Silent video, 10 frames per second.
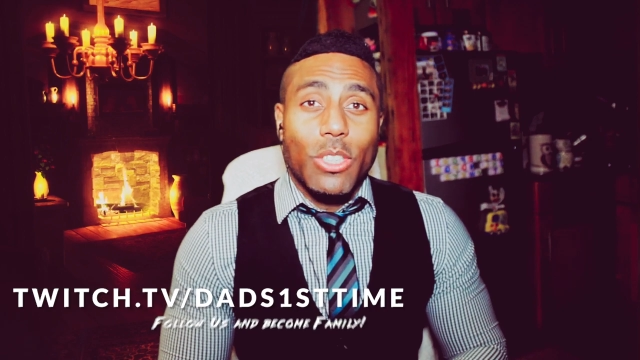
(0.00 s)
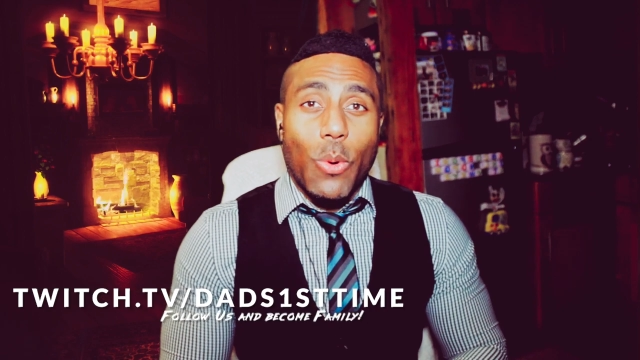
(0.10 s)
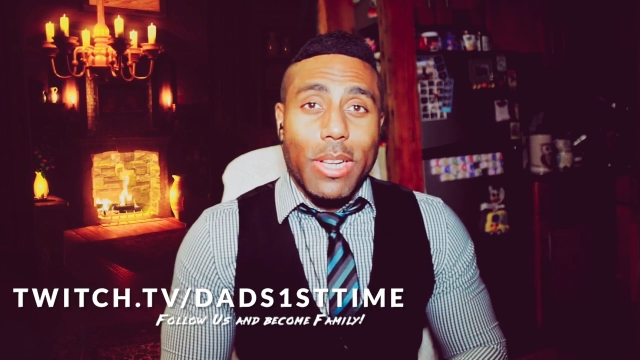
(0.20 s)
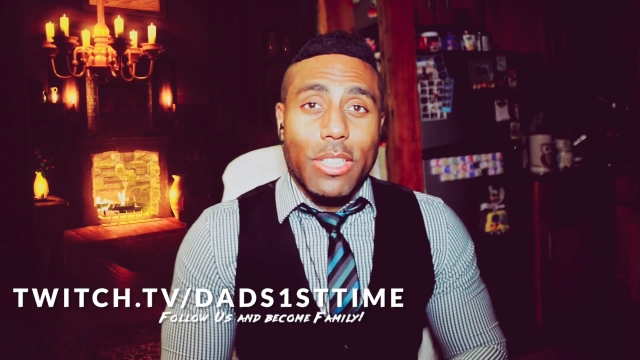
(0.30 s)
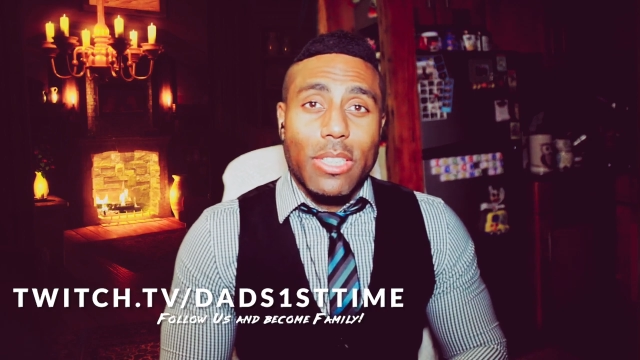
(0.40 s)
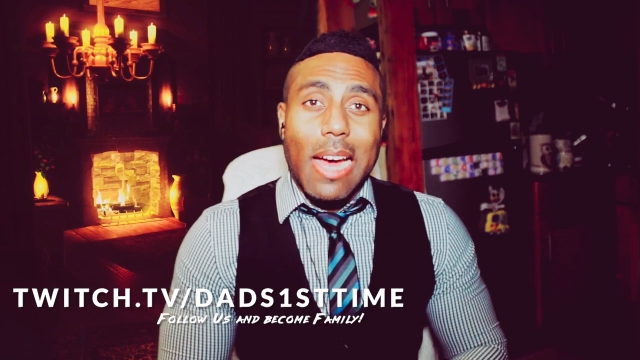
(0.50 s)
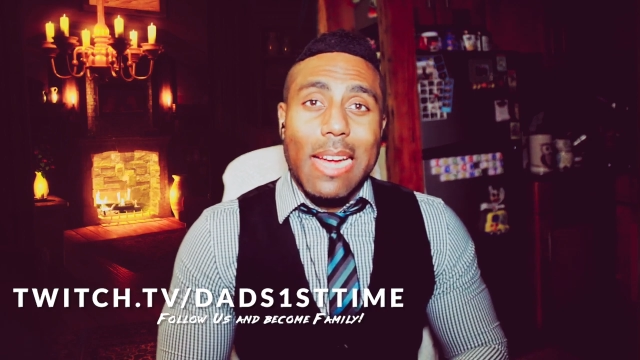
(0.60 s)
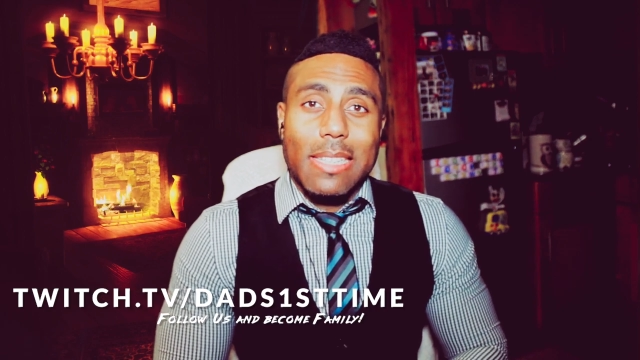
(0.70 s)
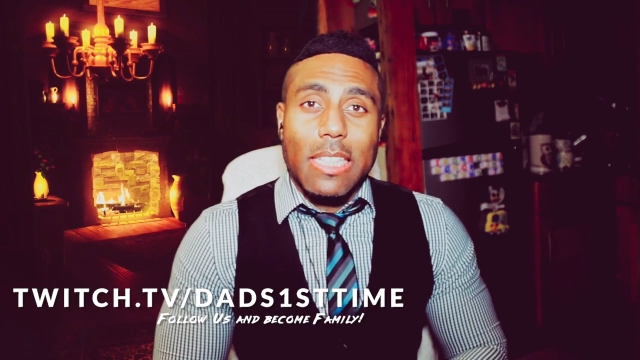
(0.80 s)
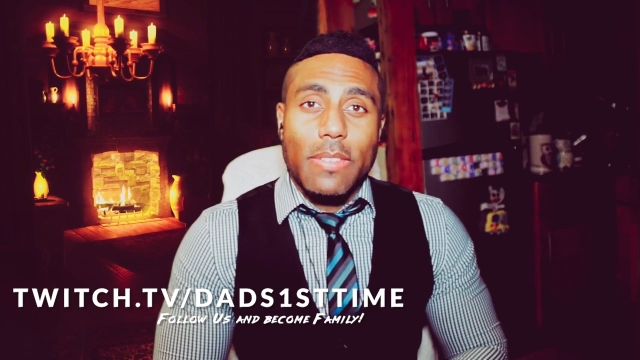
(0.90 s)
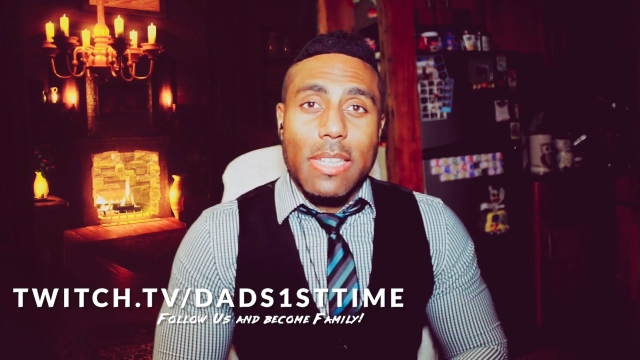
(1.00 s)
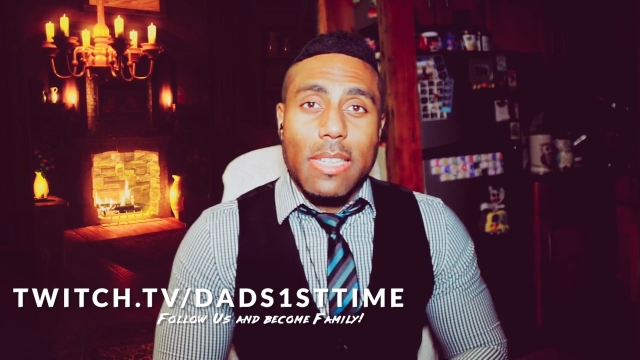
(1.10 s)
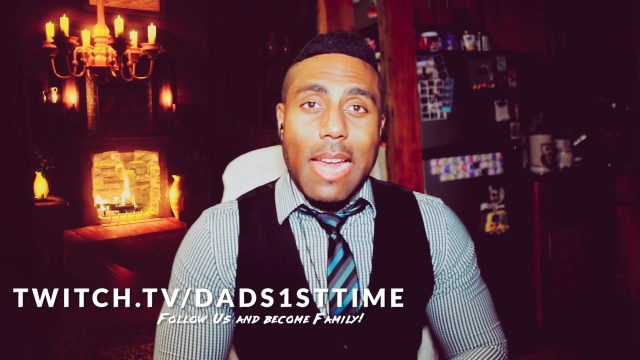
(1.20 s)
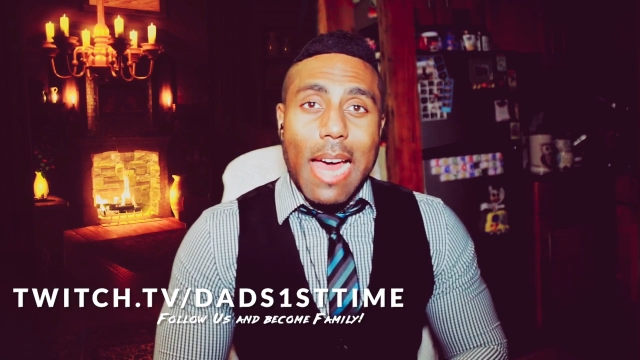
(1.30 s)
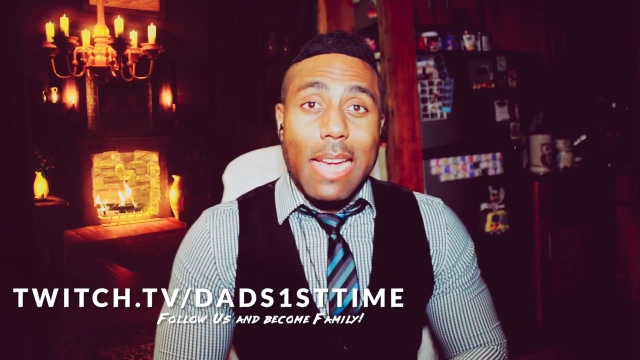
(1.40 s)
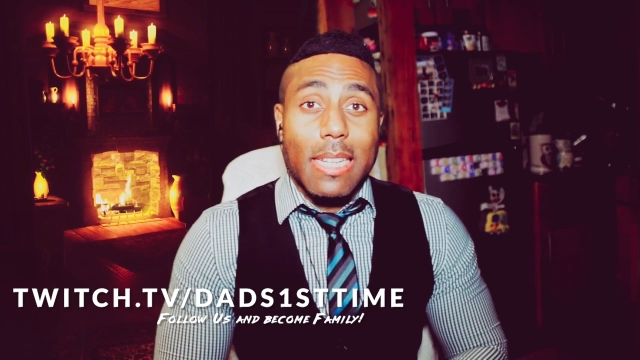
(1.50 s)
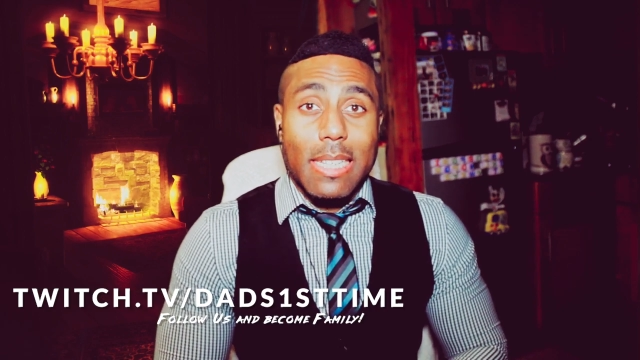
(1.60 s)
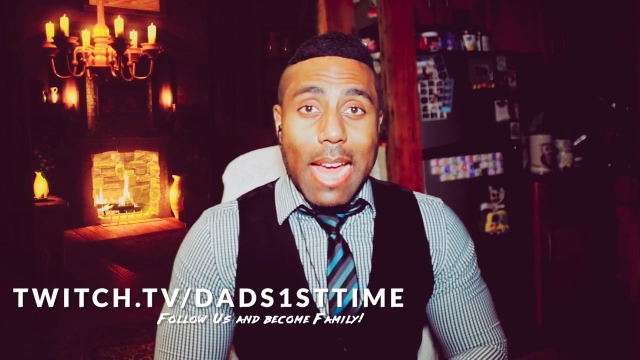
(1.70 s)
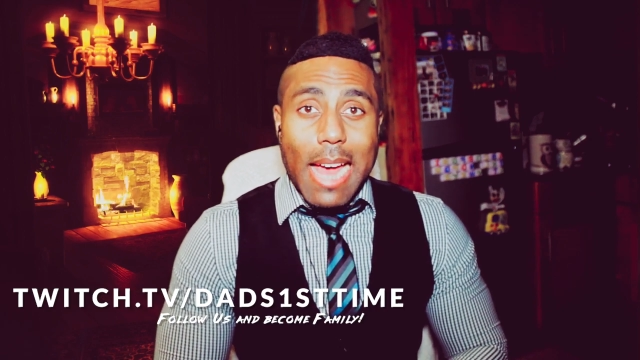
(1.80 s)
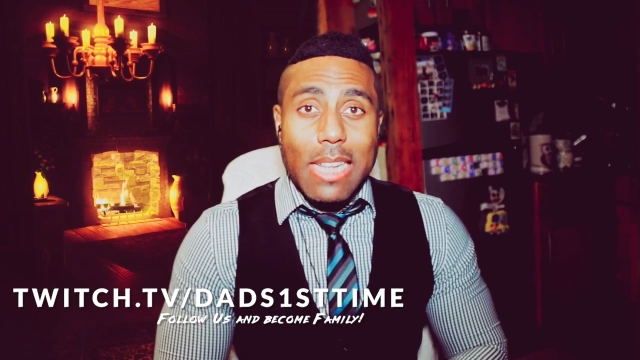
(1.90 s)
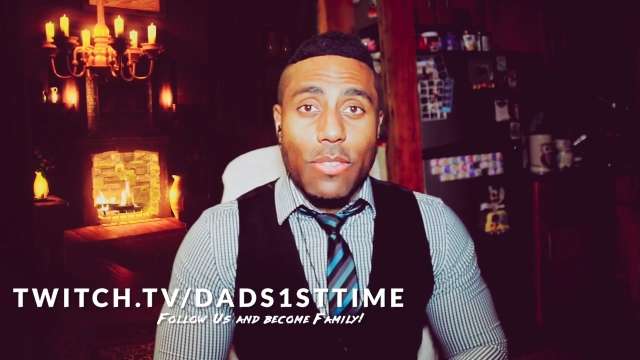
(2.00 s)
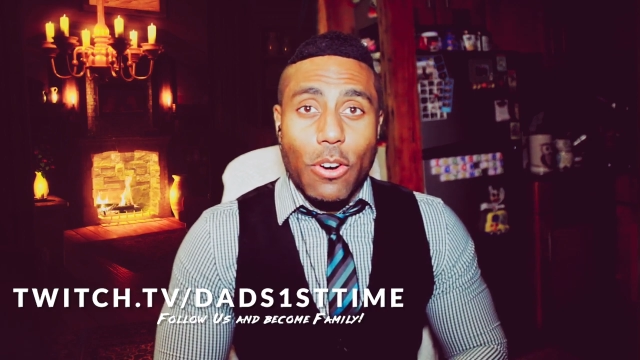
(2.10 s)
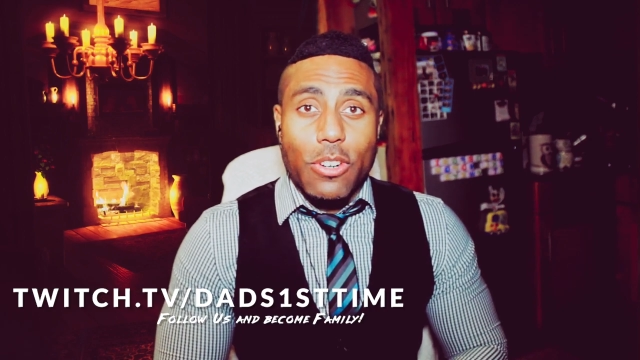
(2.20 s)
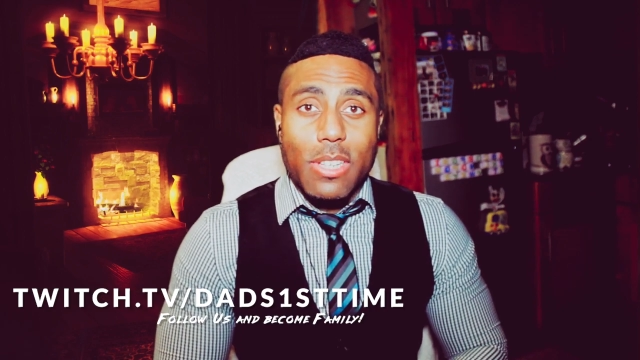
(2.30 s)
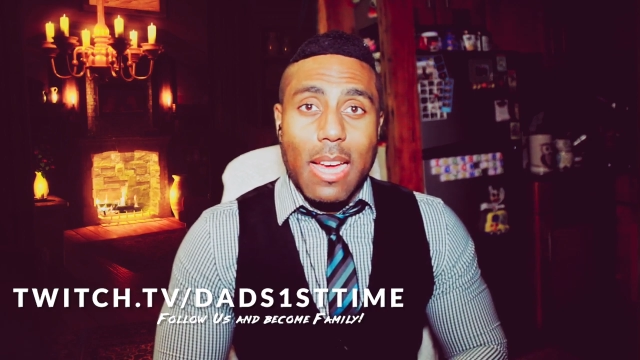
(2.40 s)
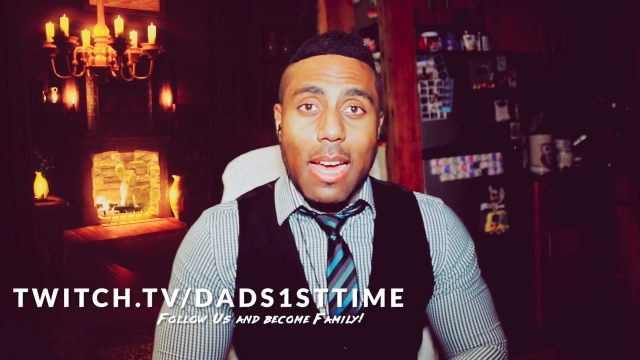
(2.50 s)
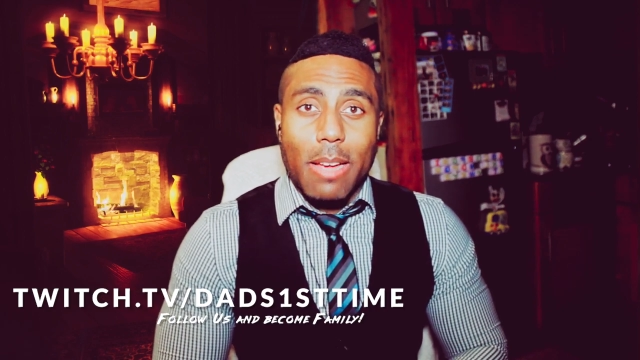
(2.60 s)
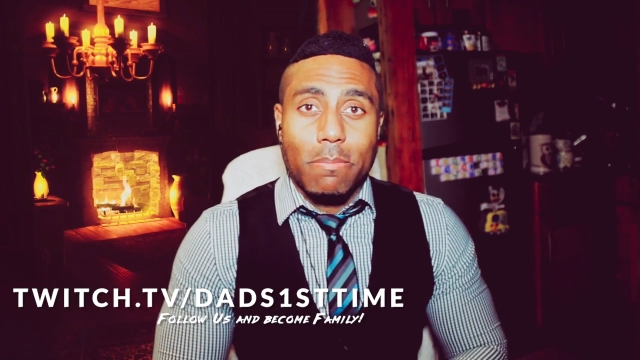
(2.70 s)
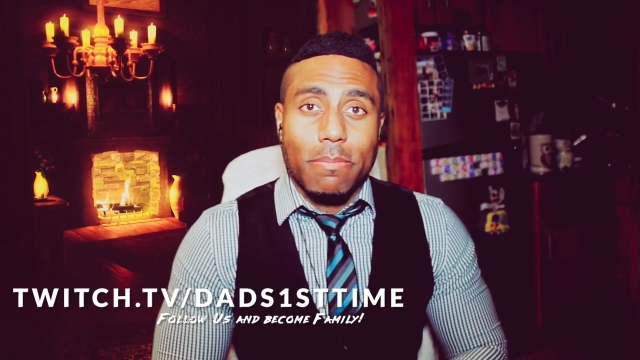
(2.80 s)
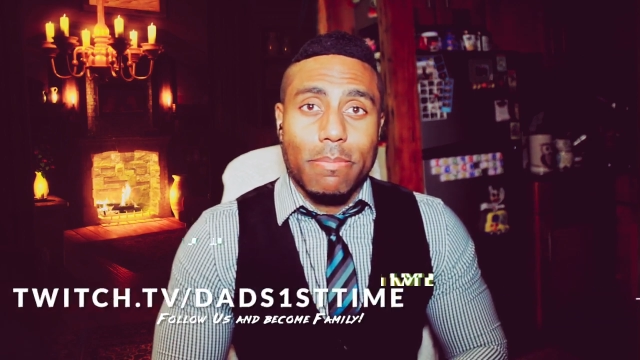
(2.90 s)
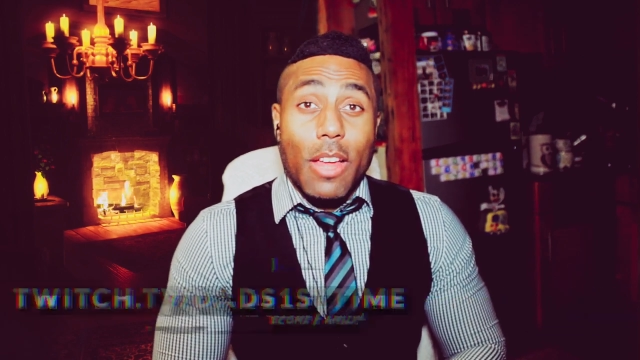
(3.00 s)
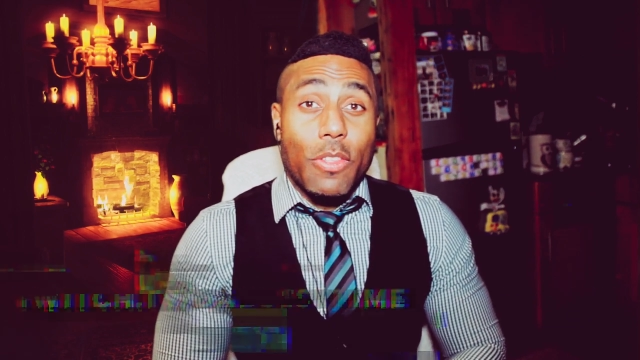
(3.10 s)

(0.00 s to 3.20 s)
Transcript: twitch dot t v slash dads first time,